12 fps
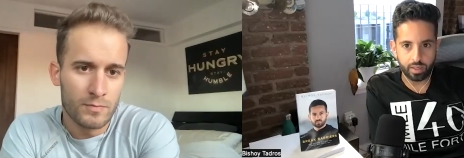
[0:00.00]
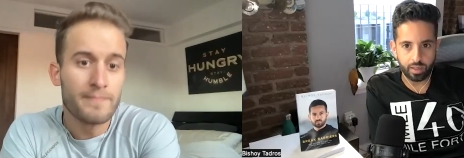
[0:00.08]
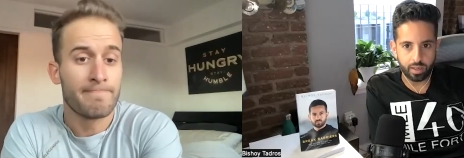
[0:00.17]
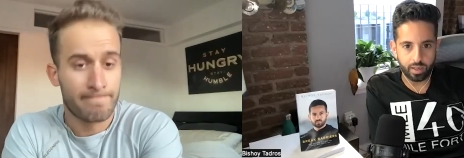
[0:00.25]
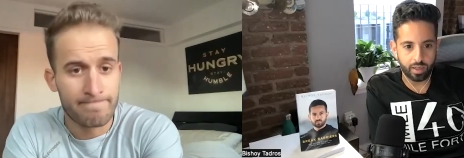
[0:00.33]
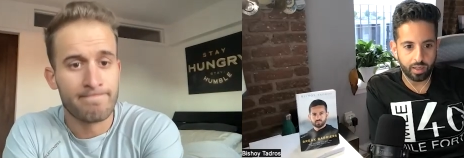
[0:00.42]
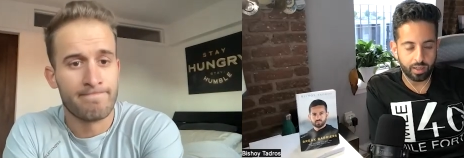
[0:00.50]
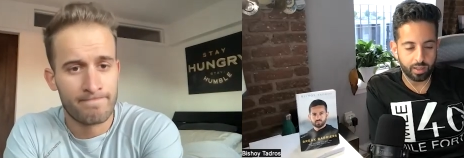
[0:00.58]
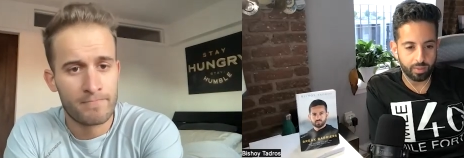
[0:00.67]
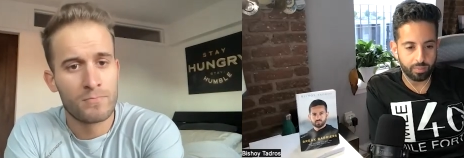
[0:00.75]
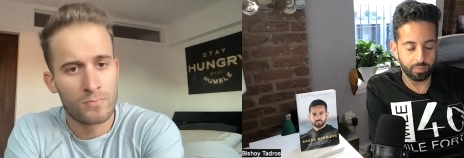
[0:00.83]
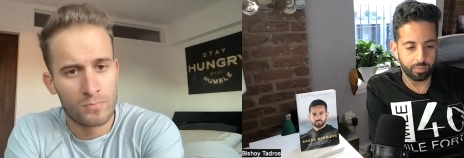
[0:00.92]
Speaker 1: Mm-hmm.
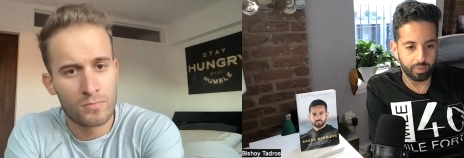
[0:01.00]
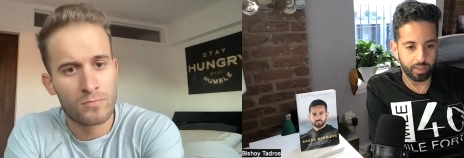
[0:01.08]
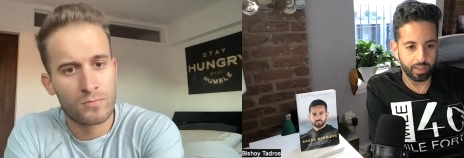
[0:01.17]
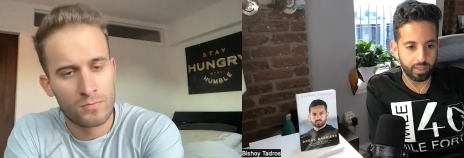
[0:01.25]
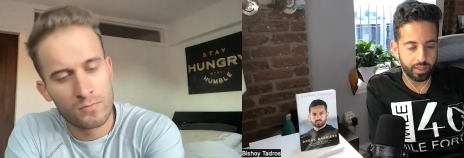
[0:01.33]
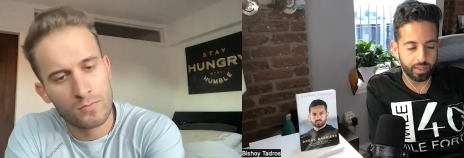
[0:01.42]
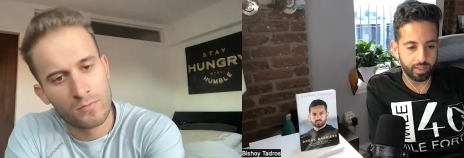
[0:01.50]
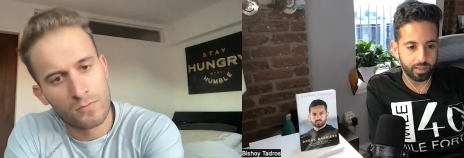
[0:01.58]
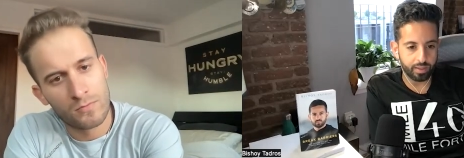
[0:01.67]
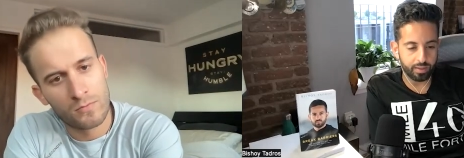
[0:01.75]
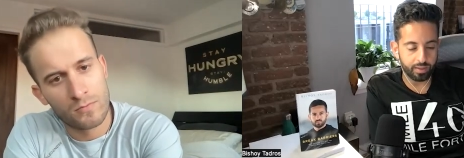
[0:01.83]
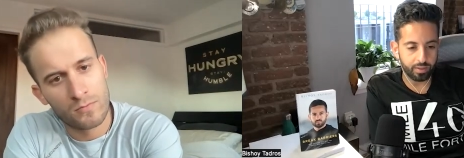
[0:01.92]
Um, mm
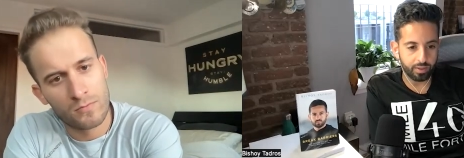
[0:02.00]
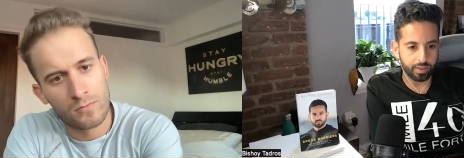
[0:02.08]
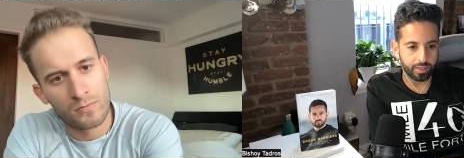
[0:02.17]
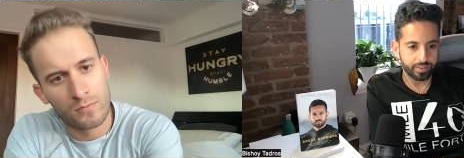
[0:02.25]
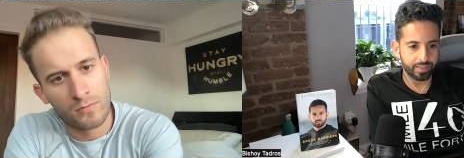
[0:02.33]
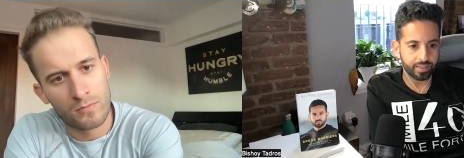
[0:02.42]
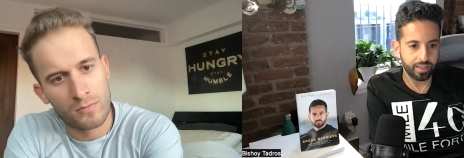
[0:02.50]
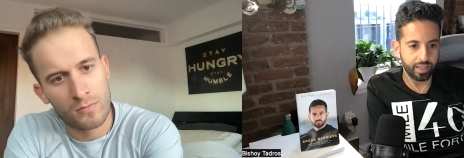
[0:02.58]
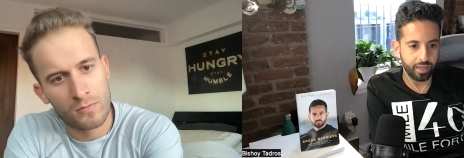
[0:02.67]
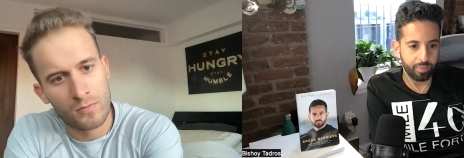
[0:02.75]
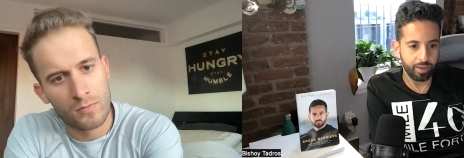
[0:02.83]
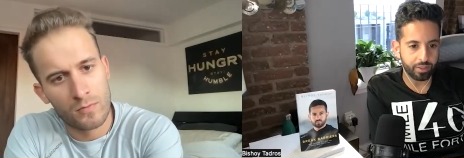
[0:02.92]
And, you know, that says a
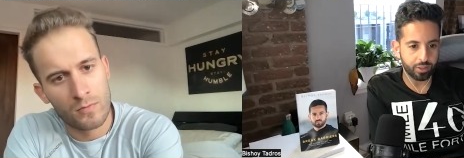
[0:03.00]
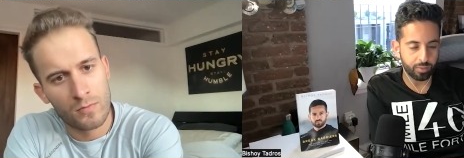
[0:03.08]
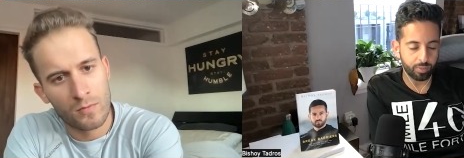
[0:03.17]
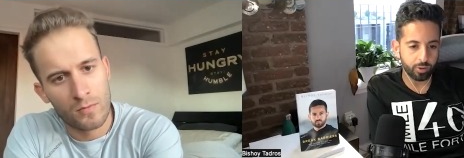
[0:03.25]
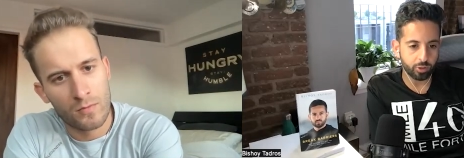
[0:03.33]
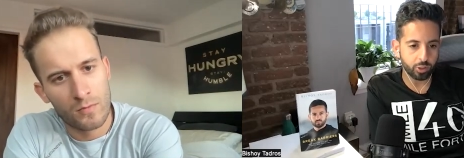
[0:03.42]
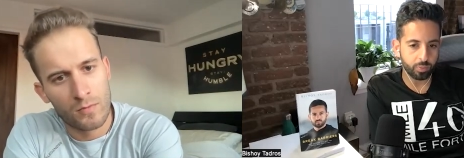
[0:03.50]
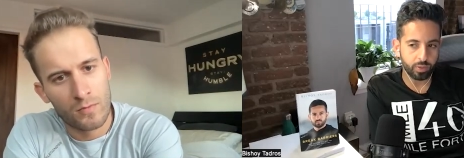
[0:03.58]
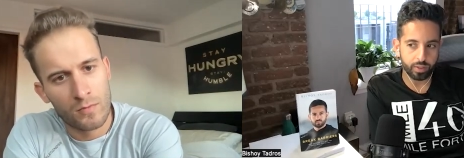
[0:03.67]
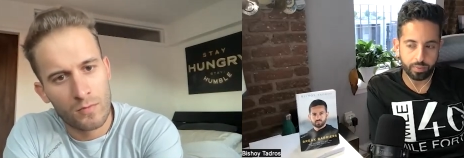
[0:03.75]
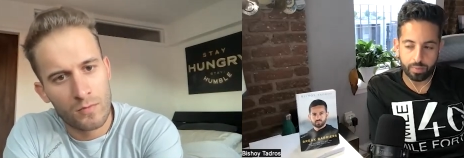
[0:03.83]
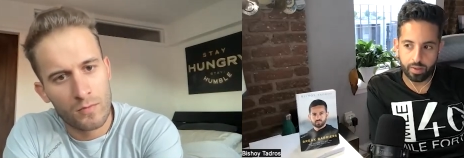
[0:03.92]
lot about your approach,
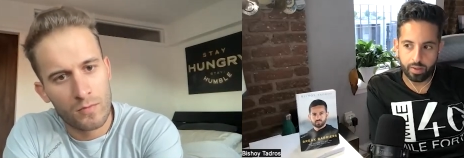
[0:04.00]
but